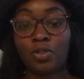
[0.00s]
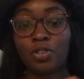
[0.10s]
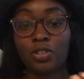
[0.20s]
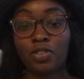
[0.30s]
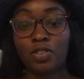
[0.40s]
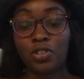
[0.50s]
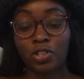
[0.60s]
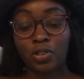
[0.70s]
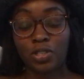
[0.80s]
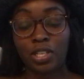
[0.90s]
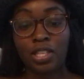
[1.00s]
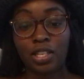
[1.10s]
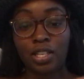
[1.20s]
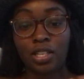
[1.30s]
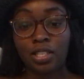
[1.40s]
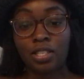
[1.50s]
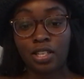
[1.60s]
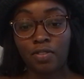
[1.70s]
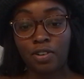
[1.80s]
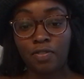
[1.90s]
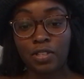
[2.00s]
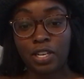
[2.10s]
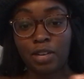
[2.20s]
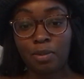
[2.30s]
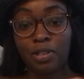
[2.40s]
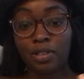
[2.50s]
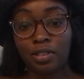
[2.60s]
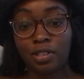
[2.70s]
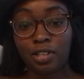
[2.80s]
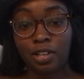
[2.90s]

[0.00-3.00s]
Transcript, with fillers: Those of you chosen is Seven of Diamonds